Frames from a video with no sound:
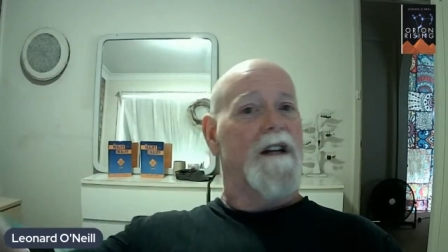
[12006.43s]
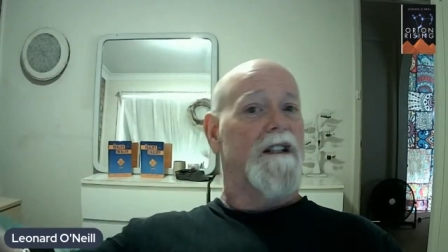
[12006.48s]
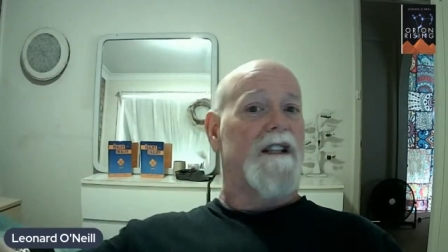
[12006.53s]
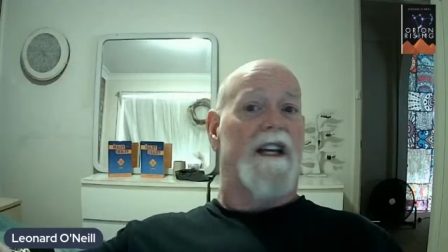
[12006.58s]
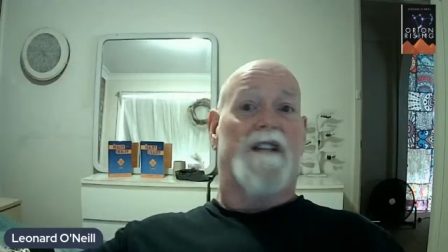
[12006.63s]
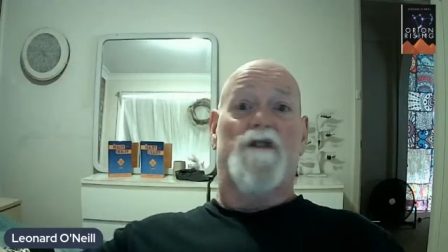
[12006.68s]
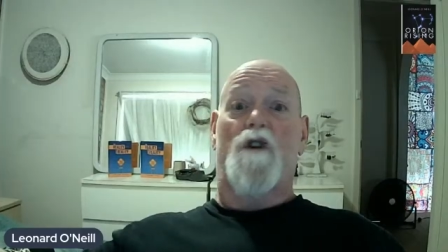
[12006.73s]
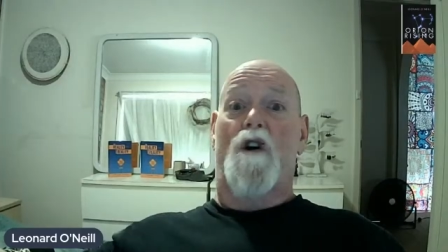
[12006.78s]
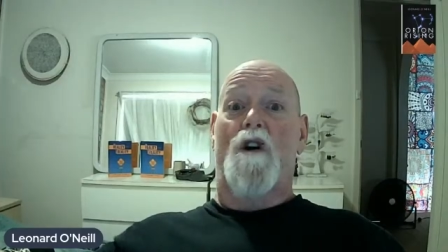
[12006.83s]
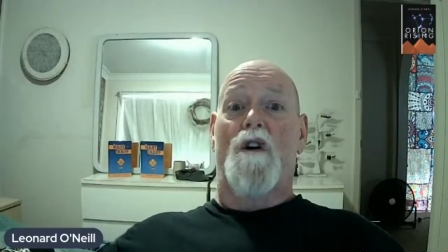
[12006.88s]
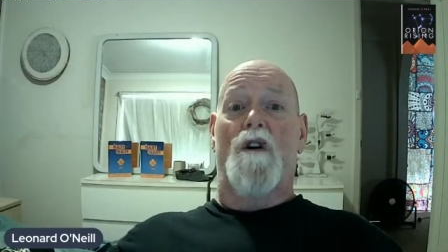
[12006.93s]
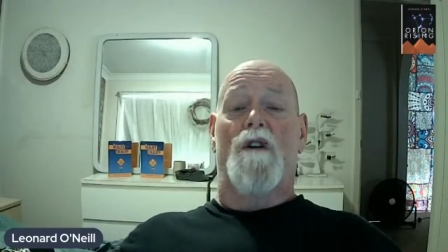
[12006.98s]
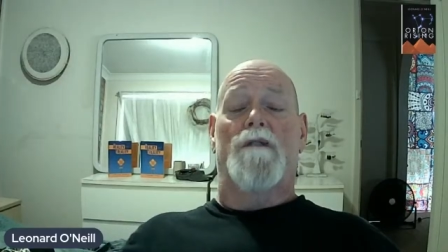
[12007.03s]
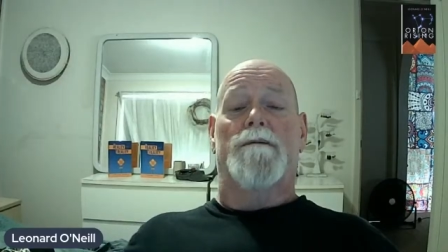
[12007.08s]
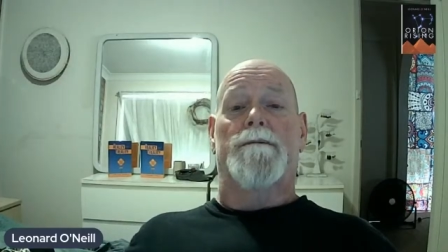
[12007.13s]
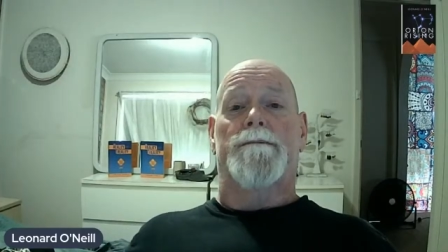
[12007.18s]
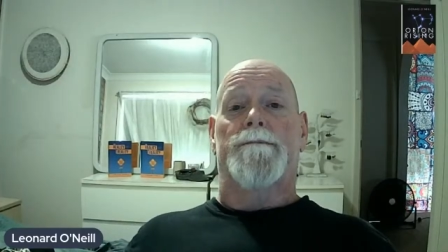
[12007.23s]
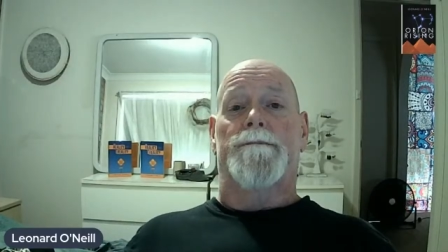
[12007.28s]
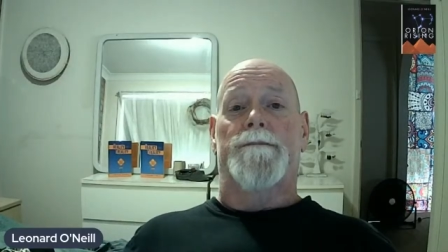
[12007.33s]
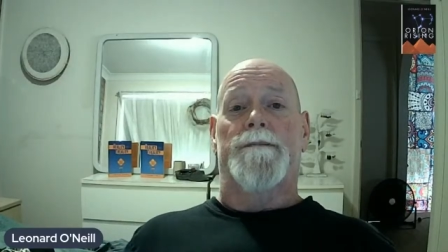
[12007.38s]
That's all.
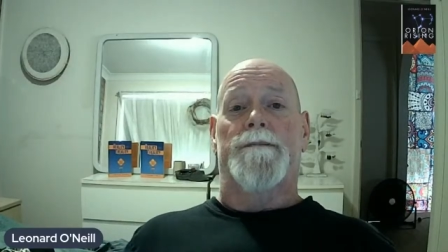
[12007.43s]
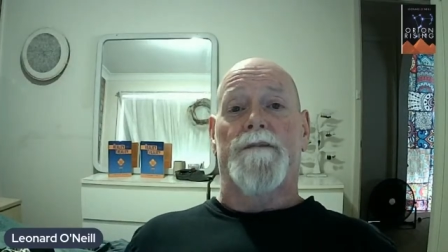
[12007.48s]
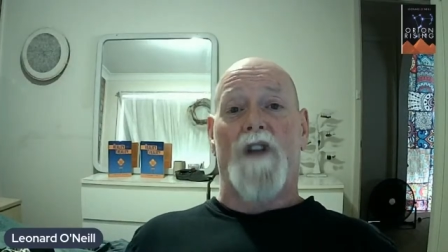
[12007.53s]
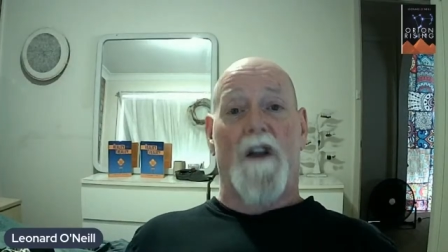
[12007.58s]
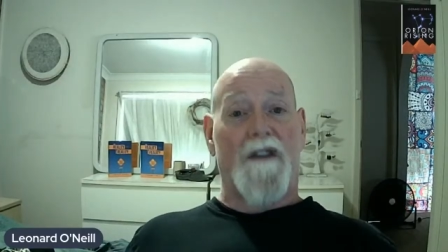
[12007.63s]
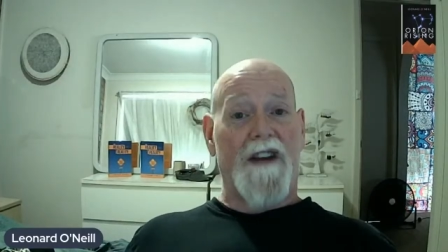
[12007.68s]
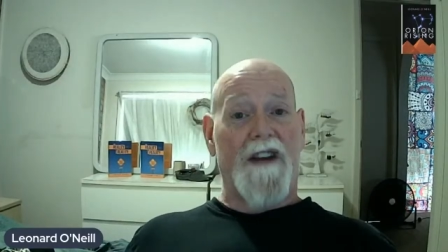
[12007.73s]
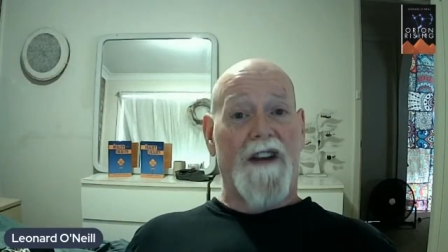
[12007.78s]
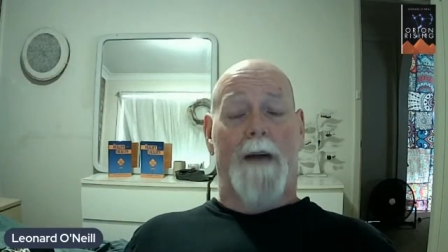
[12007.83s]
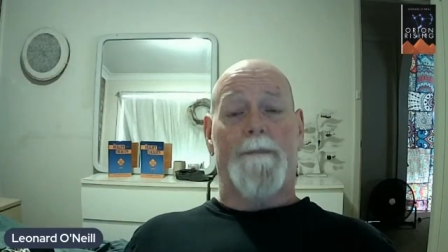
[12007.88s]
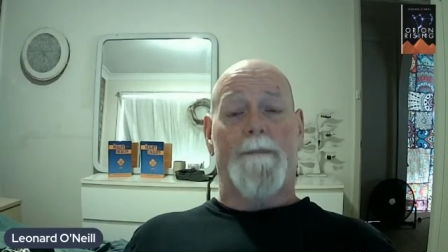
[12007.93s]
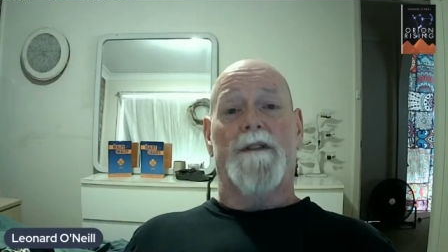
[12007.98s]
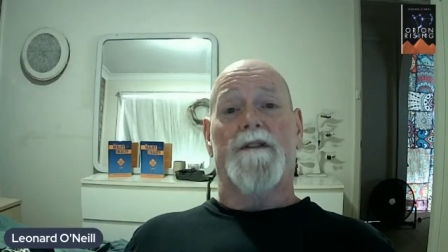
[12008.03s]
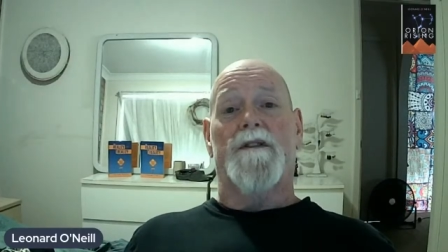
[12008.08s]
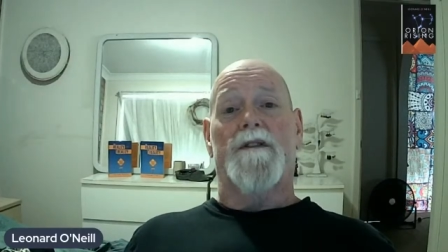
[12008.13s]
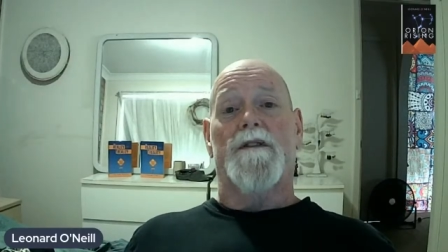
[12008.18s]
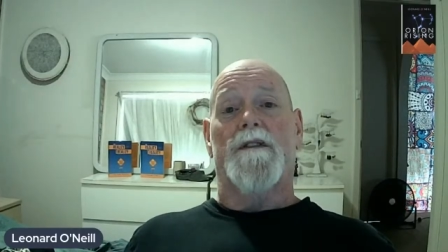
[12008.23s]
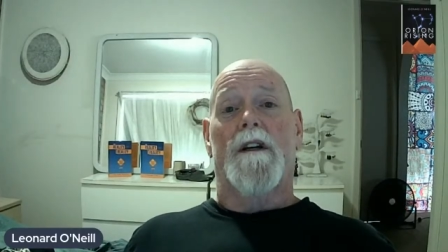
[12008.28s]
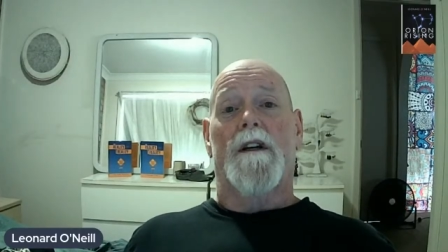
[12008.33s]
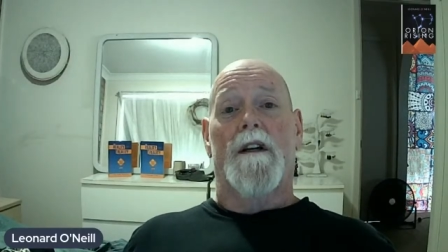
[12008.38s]
Nothing happens.